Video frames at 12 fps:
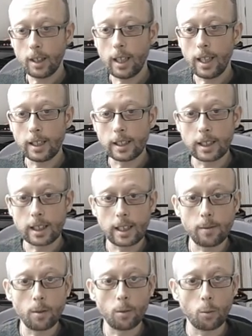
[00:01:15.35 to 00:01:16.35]
And
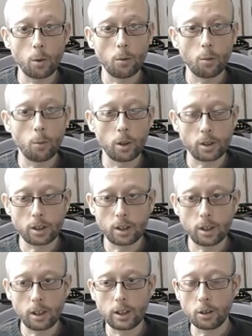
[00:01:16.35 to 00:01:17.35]
what
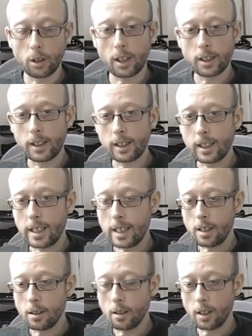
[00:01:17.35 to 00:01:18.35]
is your
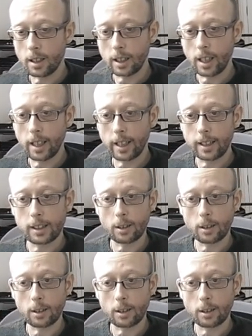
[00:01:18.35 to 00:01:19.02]
ICT knowledge like?